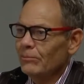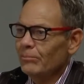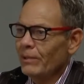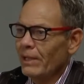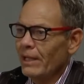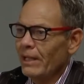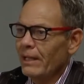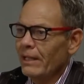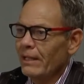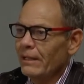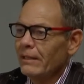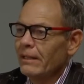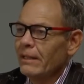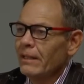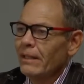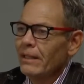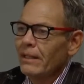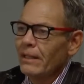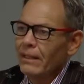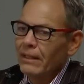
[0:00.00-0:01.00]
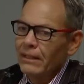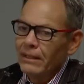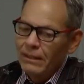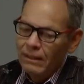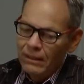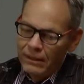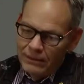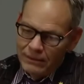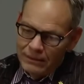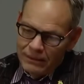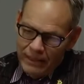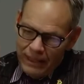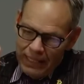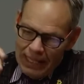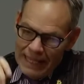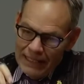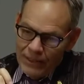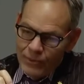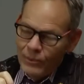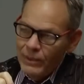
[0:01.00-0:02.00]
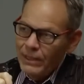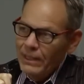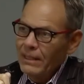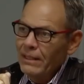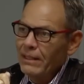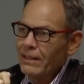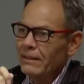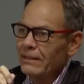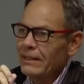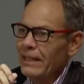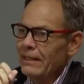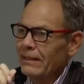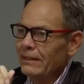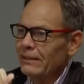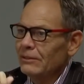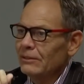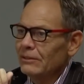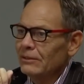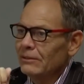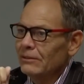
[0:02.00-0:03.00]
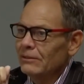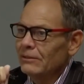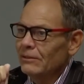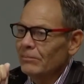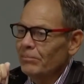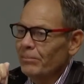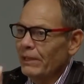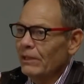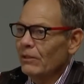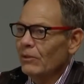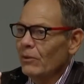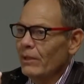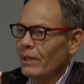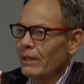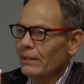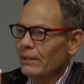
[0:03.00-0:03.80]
by equity. That is, Bitcoin